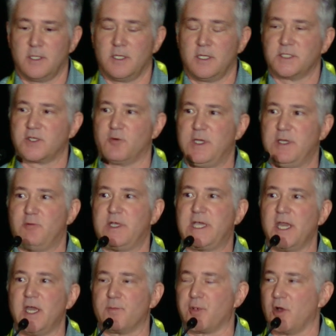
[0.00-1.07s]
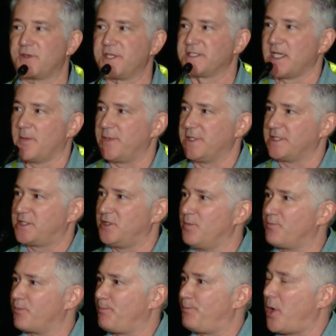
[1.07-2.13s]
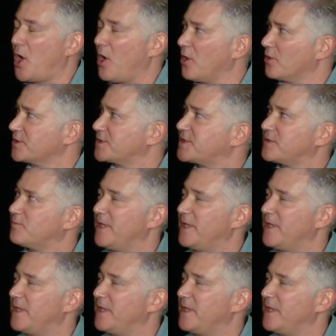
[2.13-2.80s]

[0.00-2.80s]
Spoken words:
So we kind of broke this up into 2 parts.